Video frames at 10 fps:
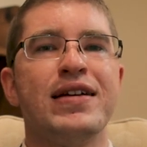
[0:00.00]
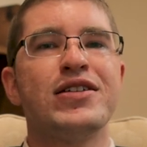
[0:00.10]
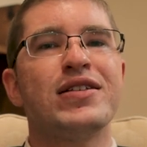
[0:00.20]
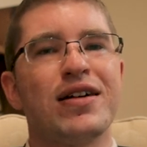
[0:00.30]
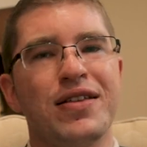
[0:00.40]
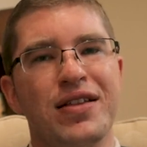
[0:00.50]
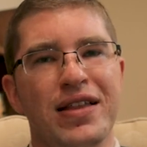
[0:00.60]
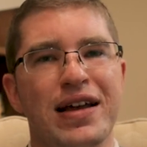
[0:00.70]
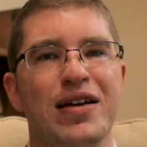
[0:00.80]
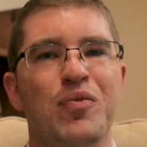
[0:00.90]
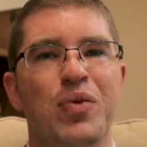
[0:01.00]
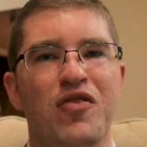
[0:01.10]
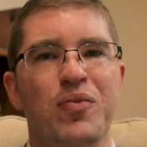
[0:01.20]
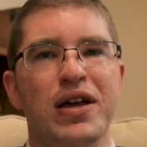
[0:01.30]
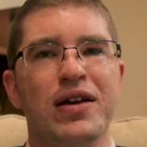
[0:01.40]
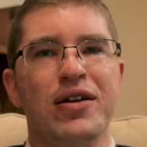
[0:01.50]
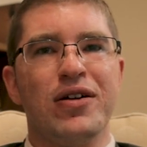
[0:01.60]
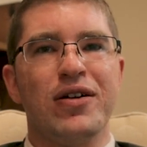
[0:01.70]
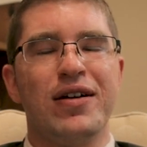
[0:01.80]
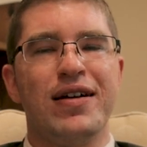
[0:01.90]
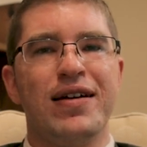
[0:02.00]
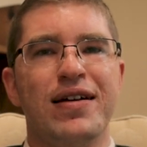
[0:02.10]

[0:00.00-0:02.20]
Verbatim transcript: just click on the link above me here.